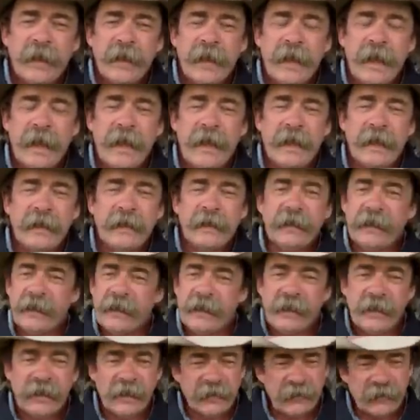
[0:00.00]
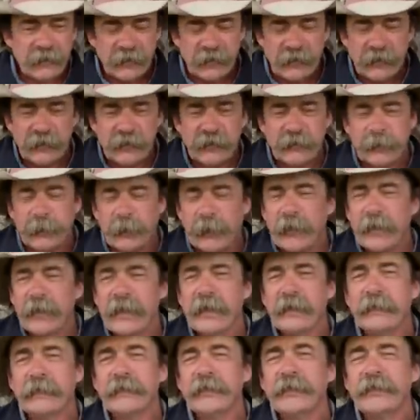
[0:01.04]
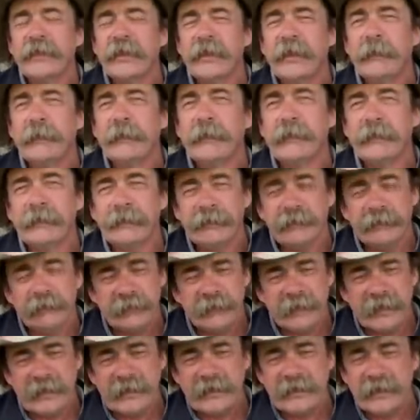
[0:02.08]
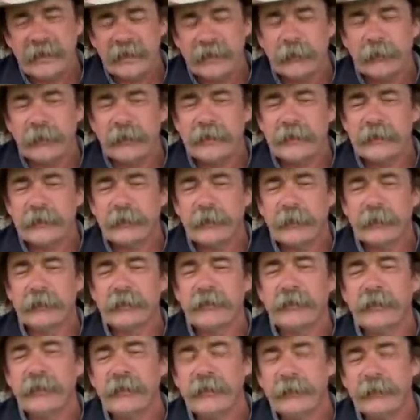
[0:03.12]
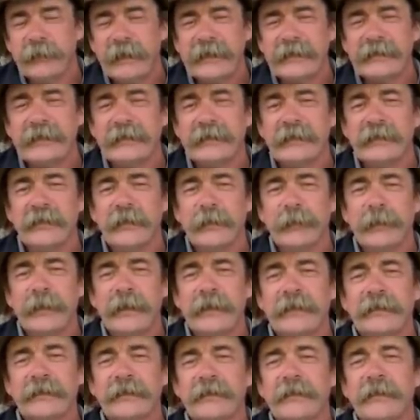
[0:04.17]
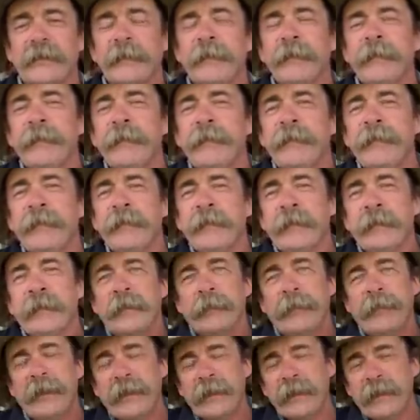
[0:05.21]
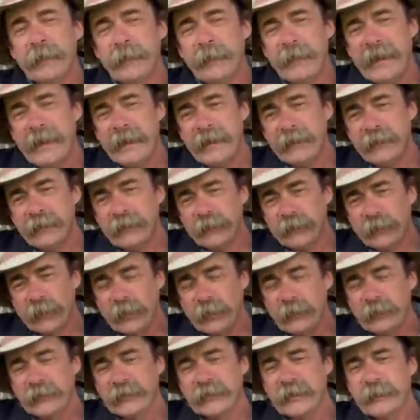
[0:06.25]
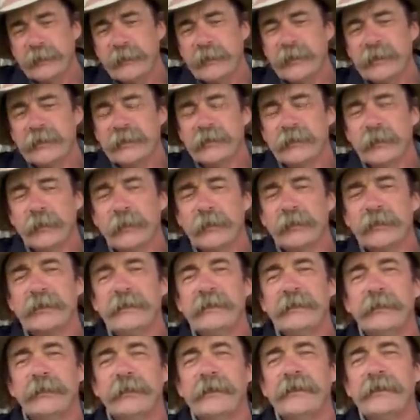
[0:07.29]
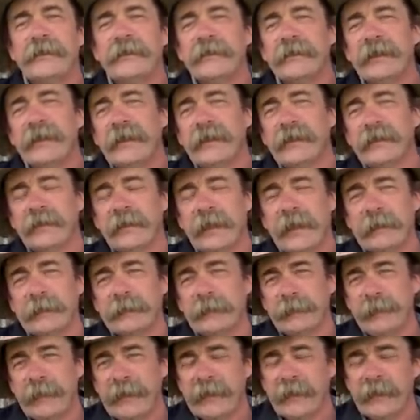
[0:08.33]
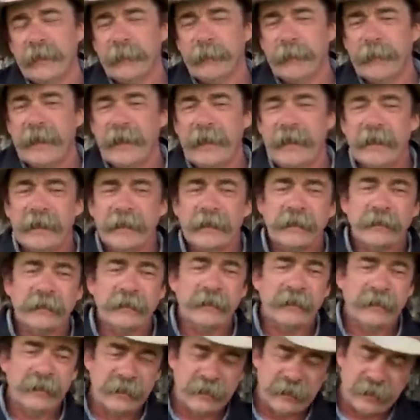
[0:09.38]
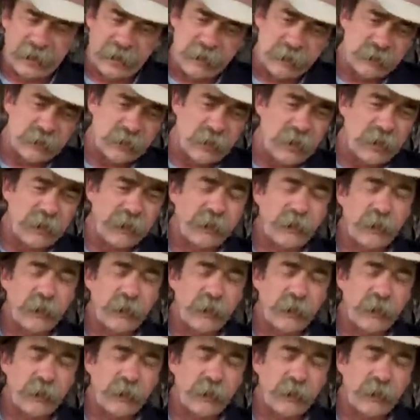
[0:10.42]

And he has spurred every jump. He's done what he's supposed to. He makes it to the buzzer. Pickup man rolls up on his horse. He reaches out, grabs pickup man, gets, comes off the